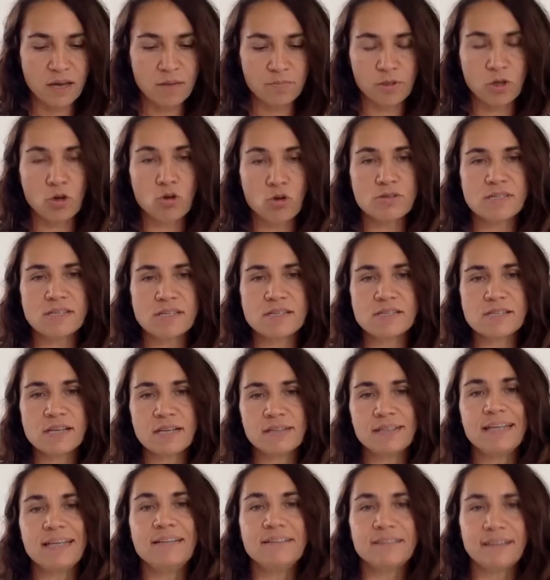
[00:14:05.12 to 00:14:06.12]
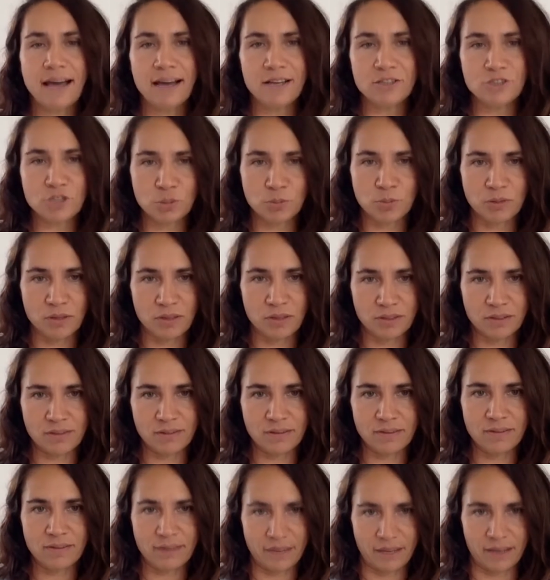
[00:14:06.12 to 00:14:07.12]
because this is an intangible
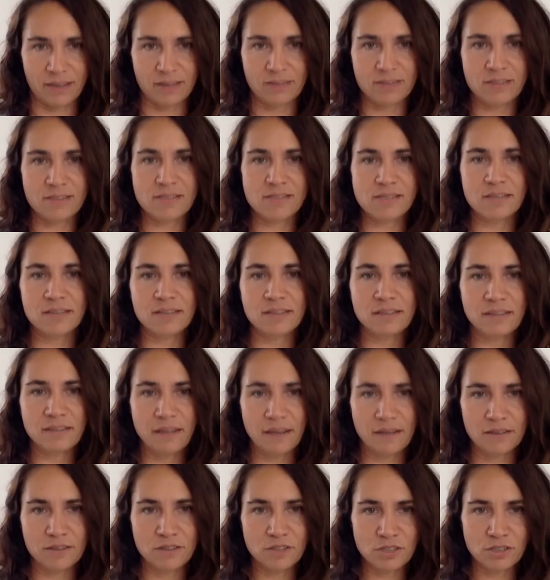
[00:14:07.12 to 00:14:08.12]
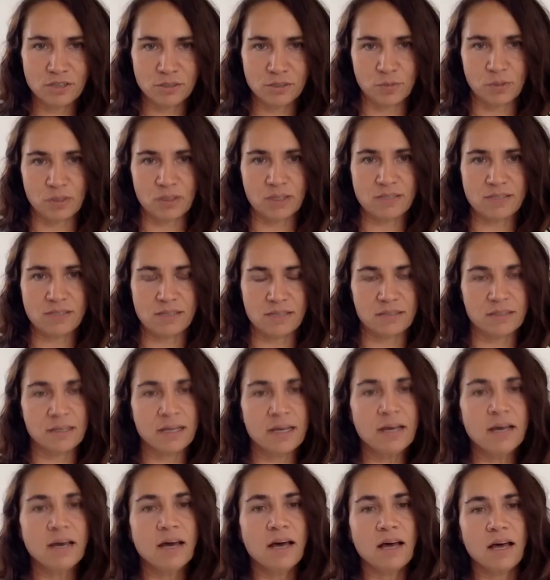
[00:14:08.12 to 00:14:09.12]
thing. This is an intangible asset.
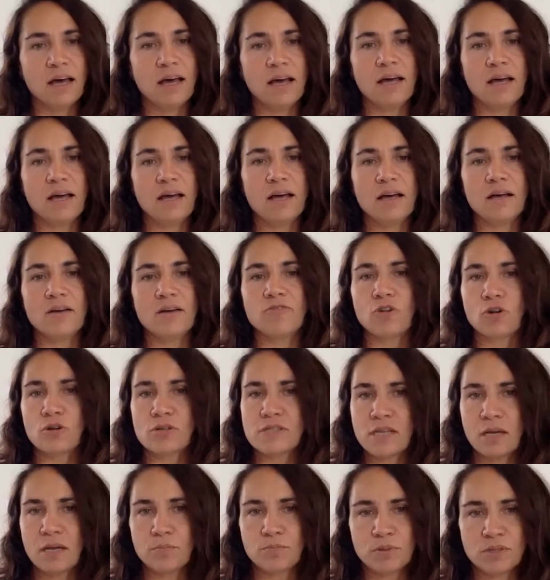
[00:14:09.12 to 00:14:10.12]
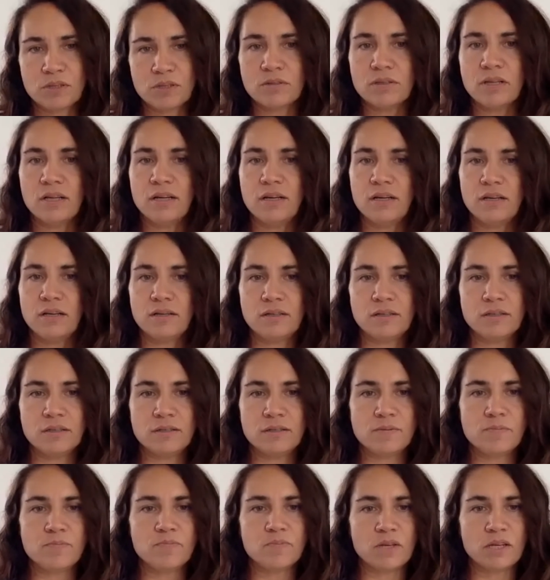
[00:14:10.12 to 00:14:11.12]
For example,
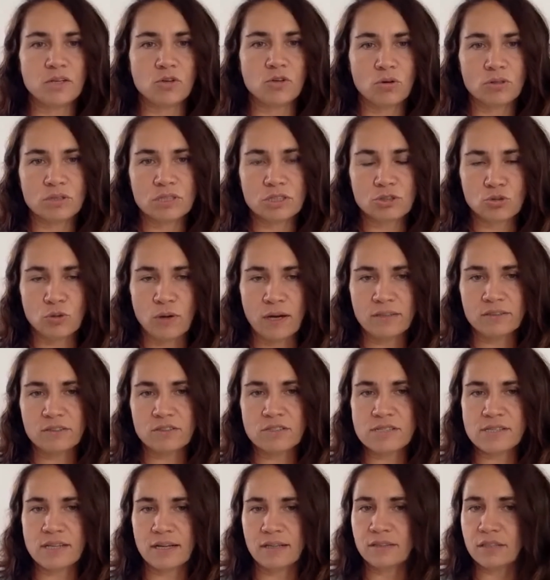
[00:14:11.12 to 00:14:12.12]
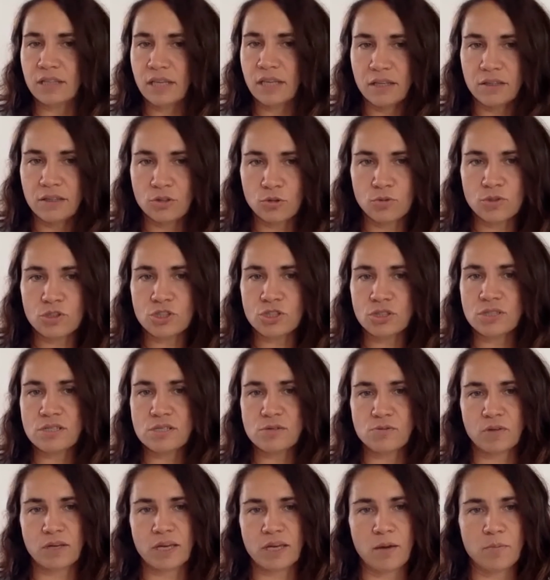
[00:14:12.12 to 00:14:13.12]
in order to understand the individuals,
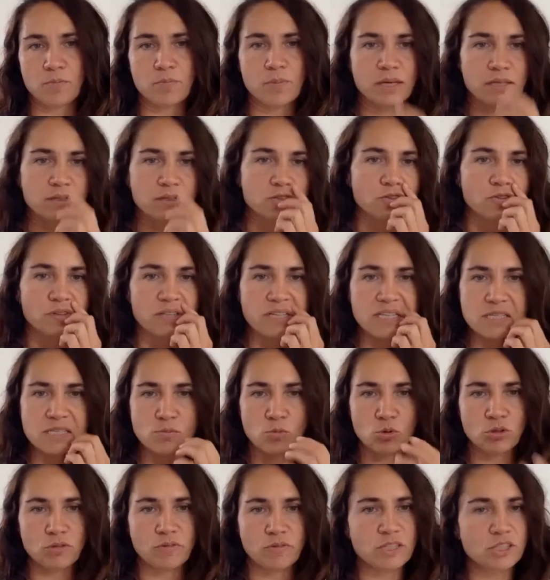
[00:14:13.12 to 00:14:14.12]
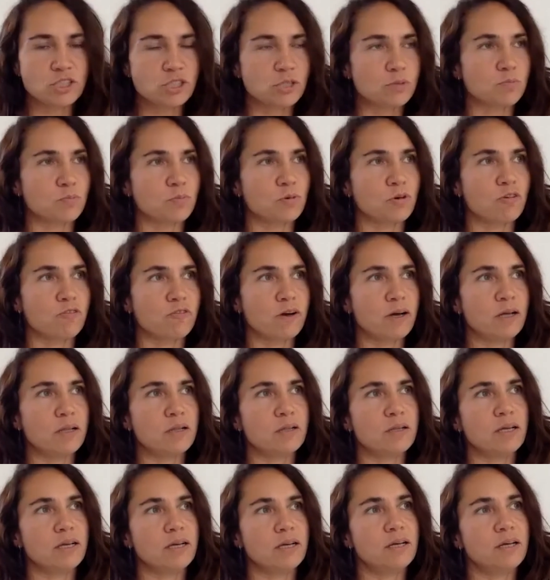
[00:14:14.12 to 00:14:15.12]
we can make the REASE motivation profile.
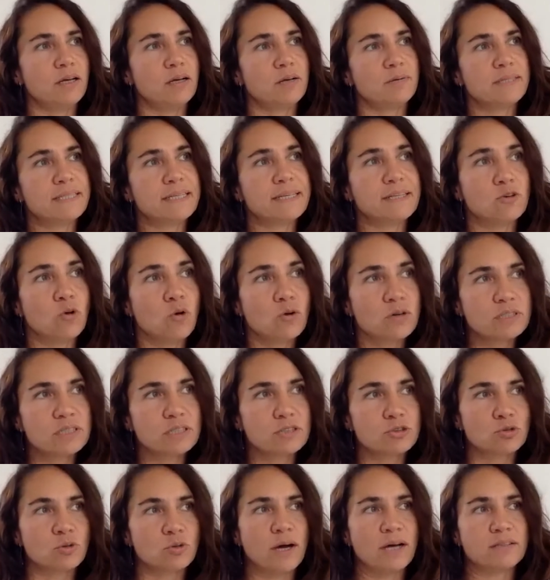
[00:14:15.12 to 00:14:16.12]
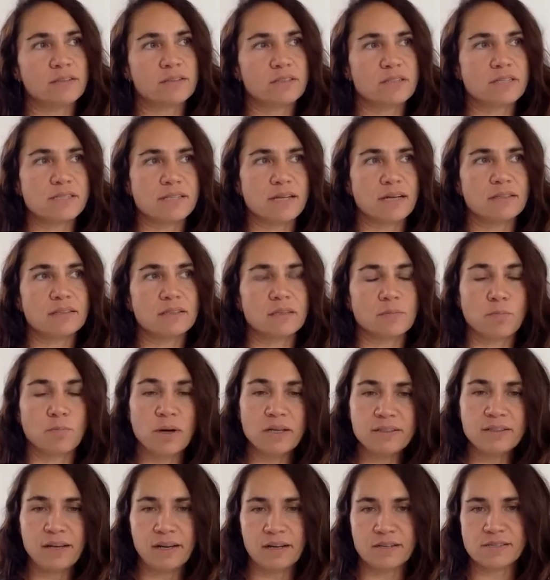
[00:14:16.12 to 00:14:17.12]
In order to understand the
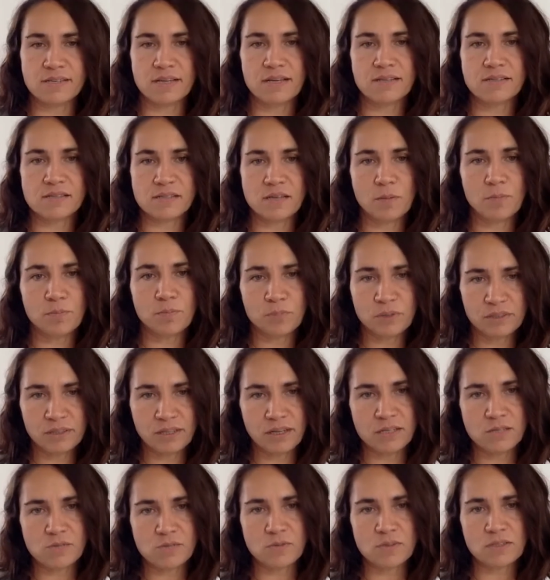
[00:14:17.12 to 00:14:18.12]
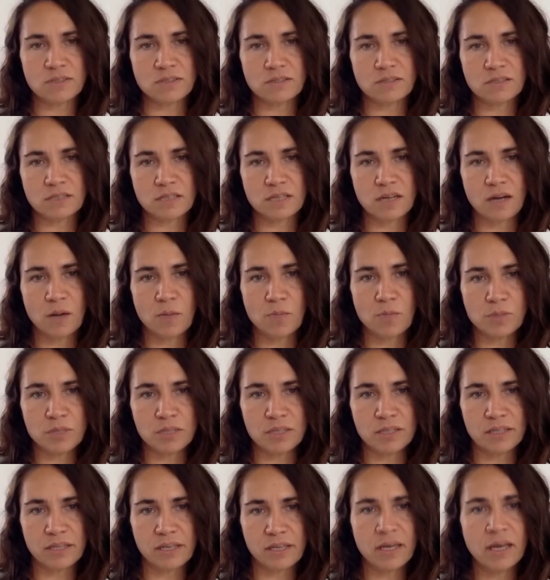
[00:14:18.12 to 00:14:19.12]
patterns and sub-patterns within the
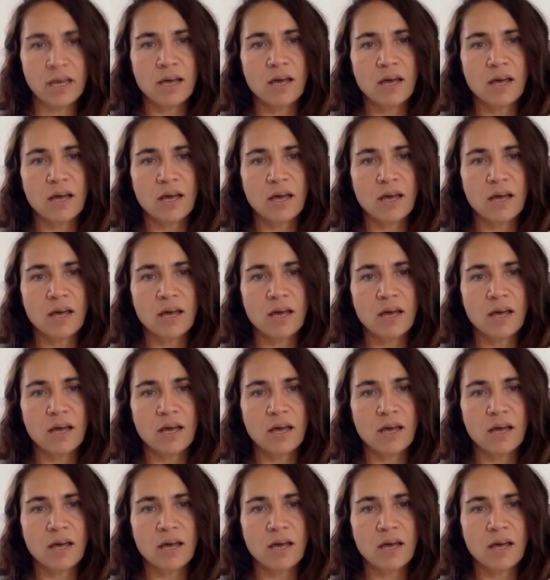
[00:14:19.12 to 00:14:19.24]
company,